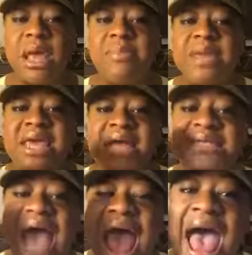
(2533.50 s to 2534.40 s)
because
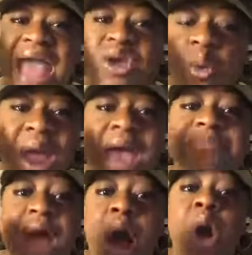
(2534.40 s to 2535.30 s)
I grabbed
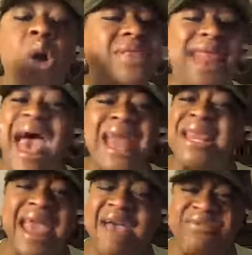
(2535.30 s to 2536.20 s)
a hold that I
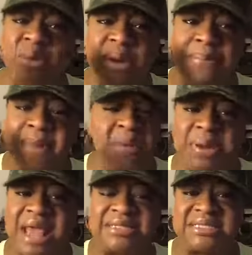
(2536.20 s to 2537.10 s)
didn't have to
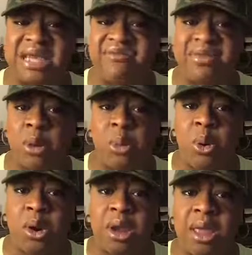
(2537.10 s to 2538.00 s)
remember that stuff no
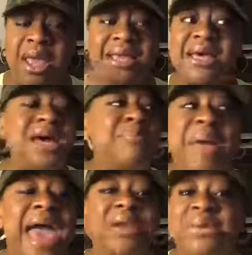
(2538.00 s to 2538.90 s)
more. Good,
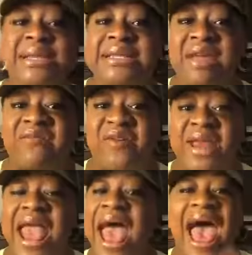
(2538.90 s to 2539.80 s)
bad, or indifferent.
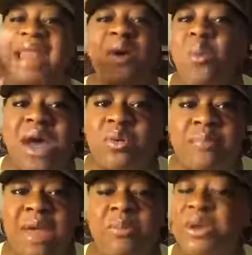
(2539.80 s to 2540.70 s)
I don't want to
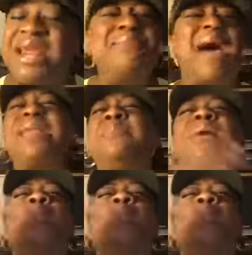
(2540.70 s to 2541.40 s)
remember it. He might have been